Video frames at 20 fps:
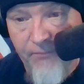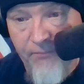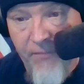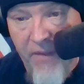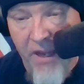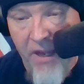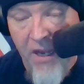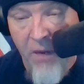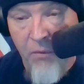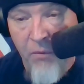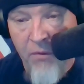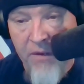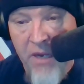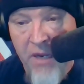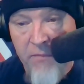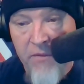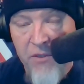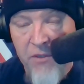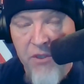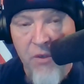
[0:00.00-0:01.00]
And we'll
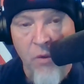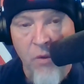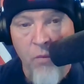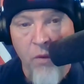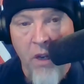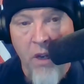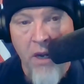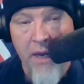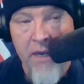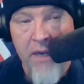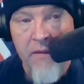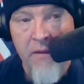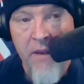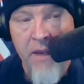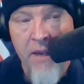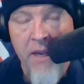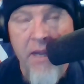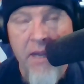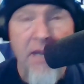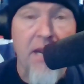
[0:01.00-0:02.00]
keep the show rocking.
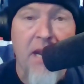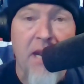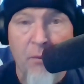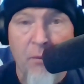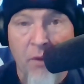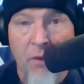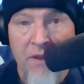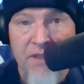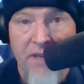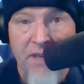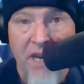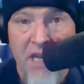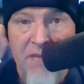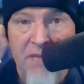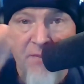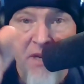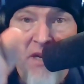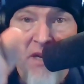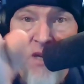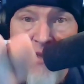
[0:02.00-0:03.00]
And once again, it's
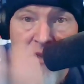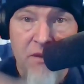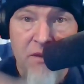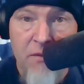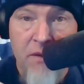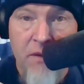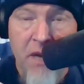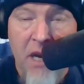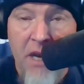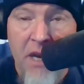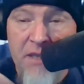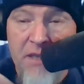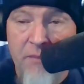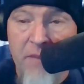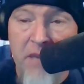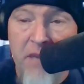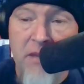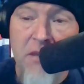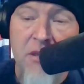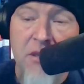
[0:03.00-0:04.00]
because you guys that
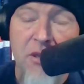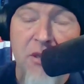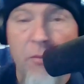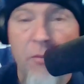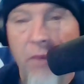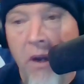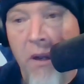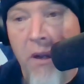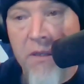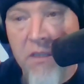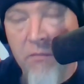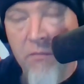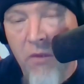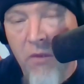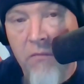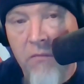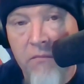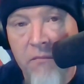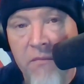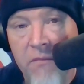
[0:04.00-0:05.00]
make this show
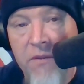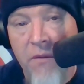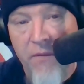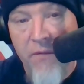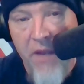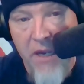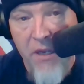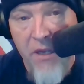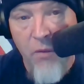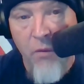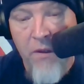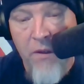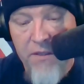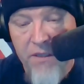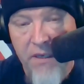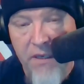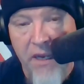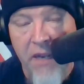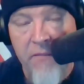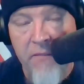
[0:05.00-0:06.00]
possible. So thank you once
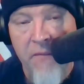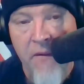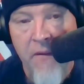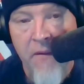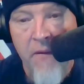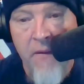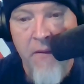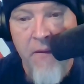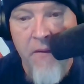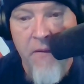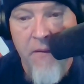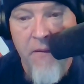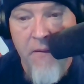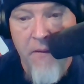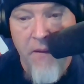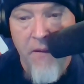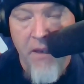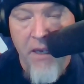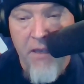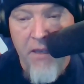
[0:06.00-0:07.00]
again.
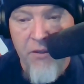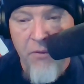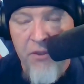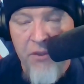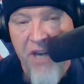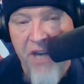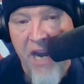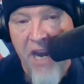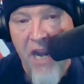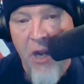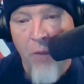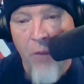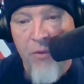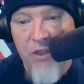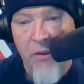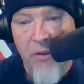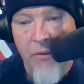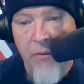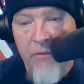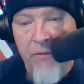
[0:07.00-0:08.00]
And do what you can to help each
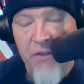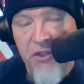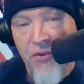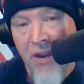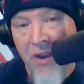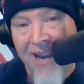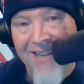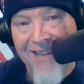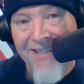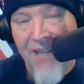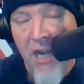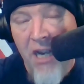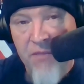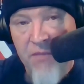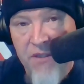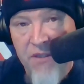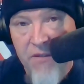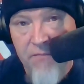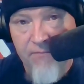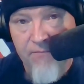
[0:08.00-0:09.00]
other in these trying
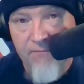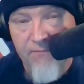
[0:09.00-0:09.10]
times.